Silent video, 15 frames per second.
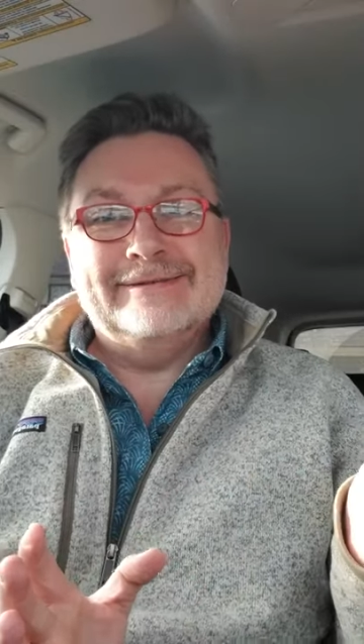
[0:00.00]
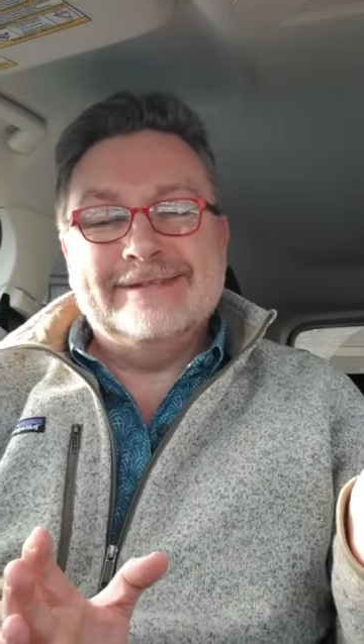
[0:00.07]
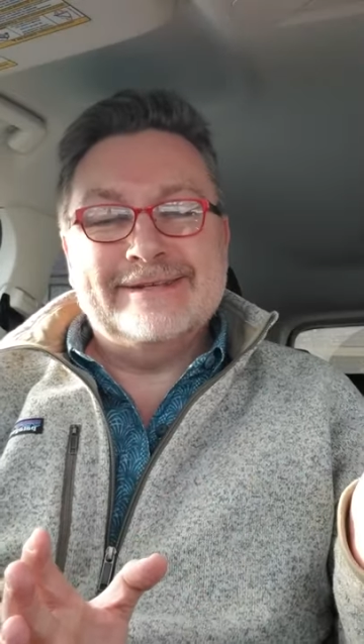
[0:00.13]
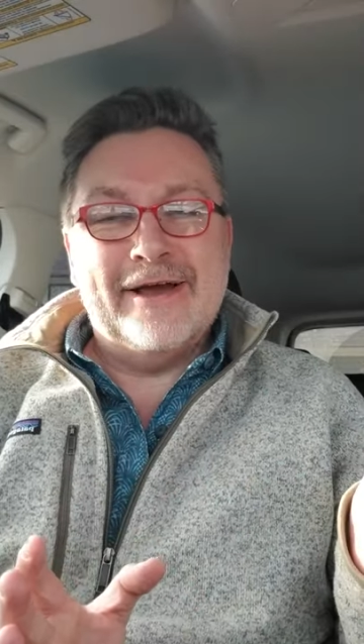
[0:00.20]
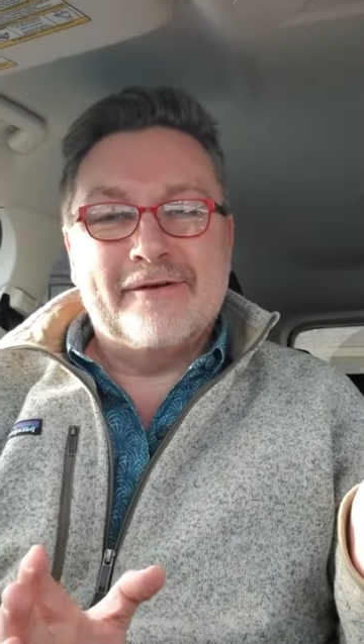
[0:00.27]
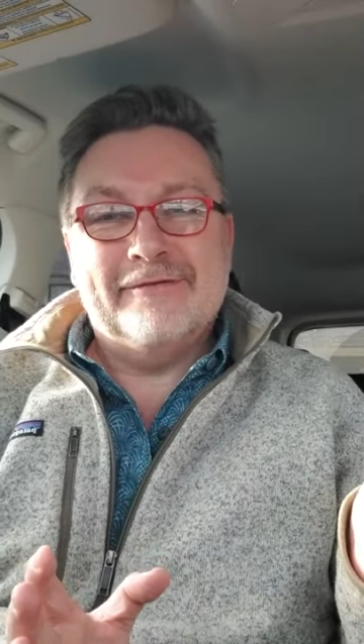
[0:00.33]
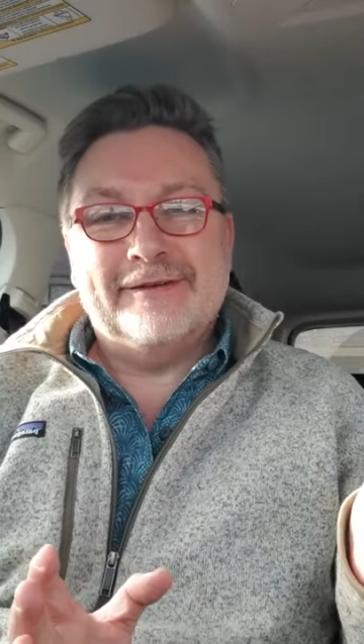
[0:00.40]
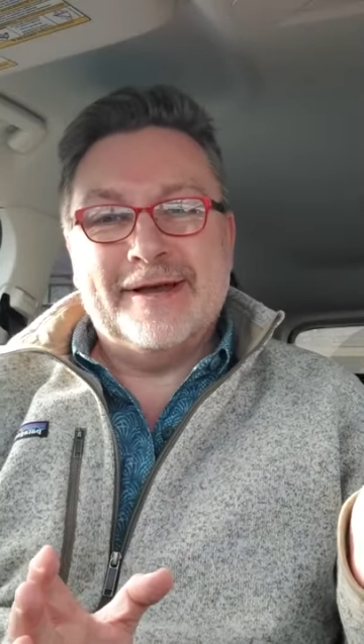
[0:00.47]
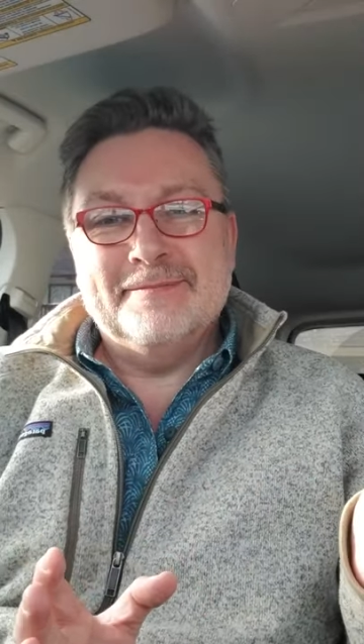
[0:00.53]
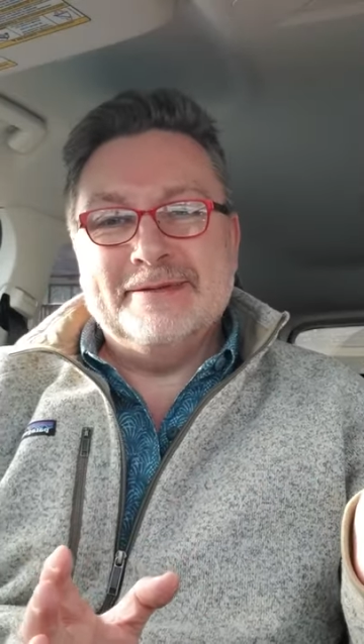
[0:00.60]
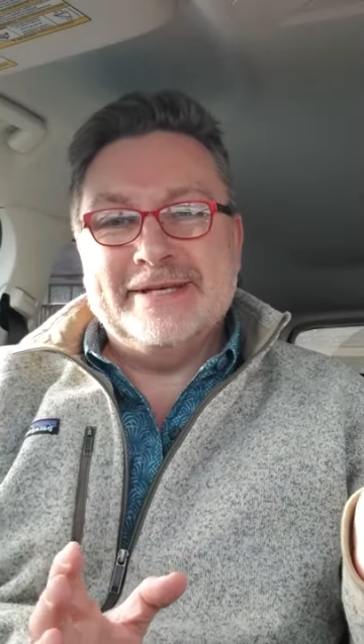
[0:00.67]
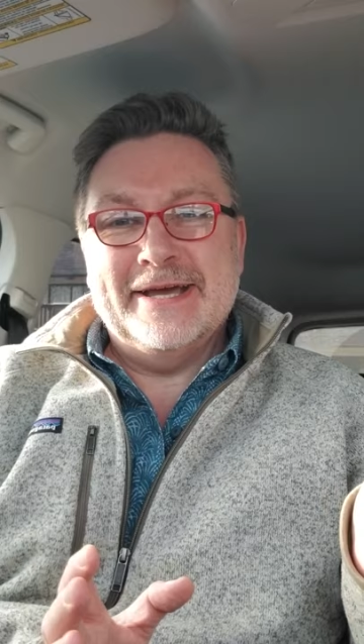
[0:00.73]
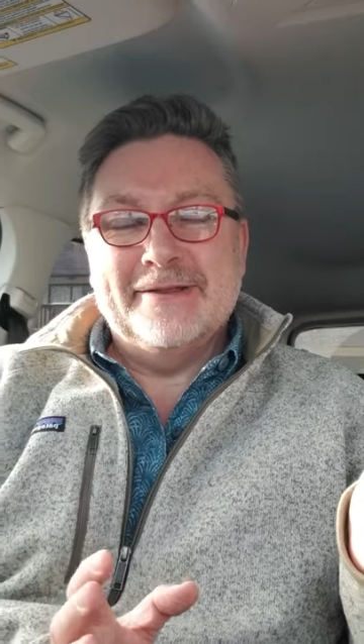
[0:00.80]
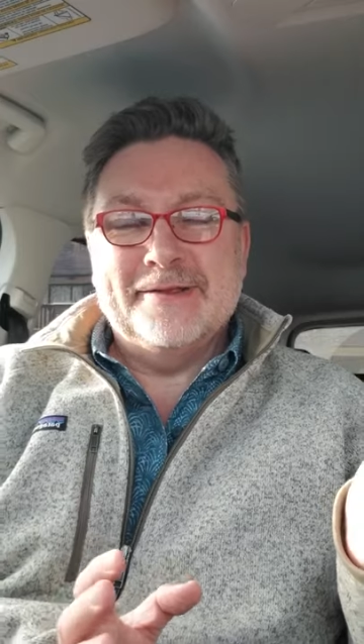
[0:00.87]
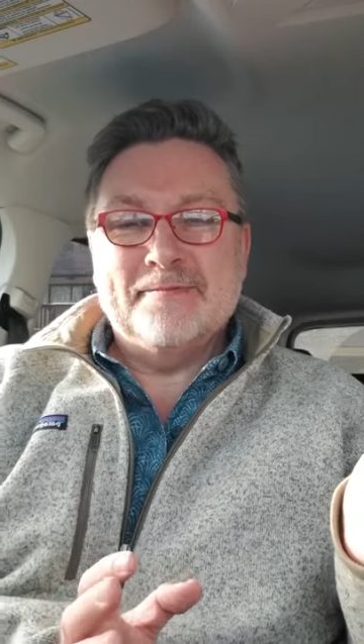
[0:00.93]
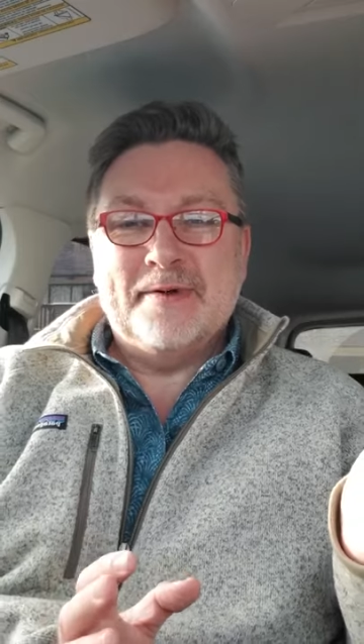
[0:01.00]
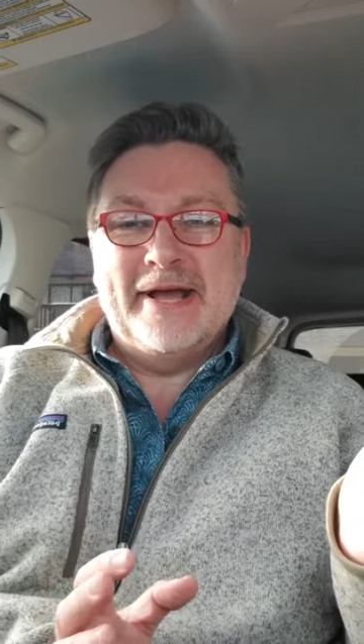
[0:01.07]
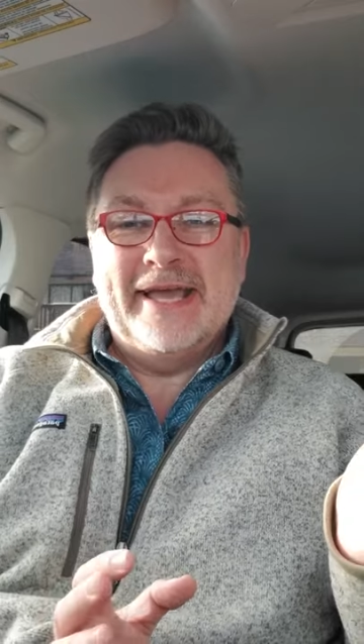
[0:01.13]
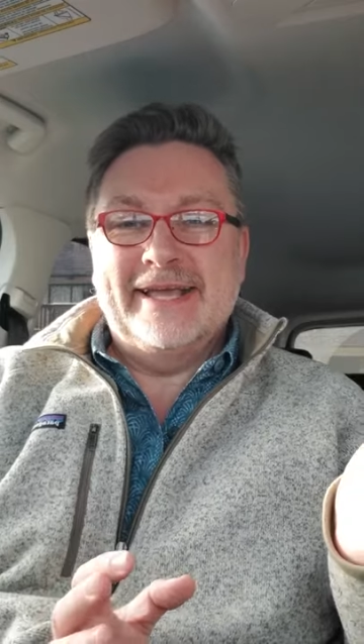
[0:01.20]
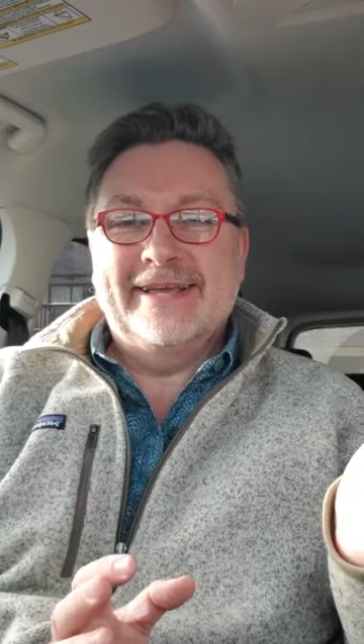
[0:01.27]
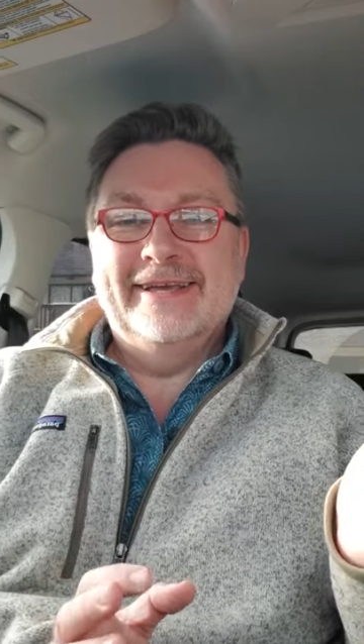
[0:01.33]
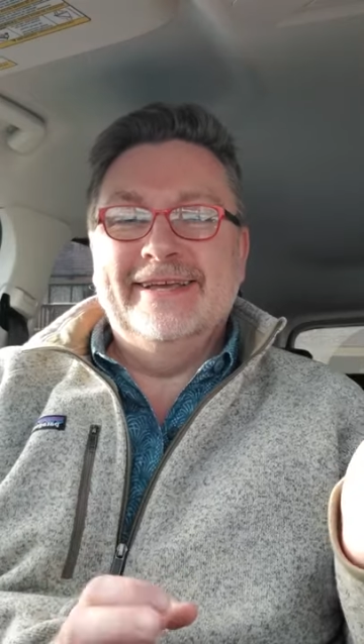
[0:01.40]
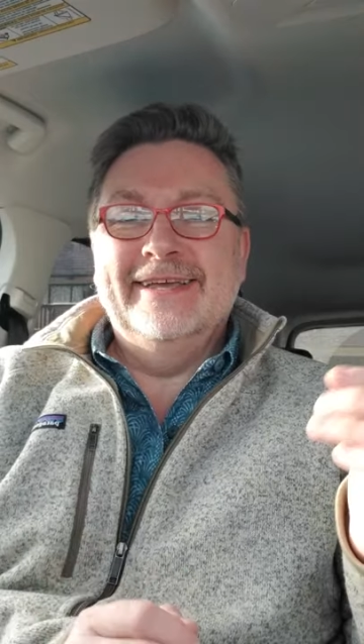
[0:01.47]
stuff coming down the pike.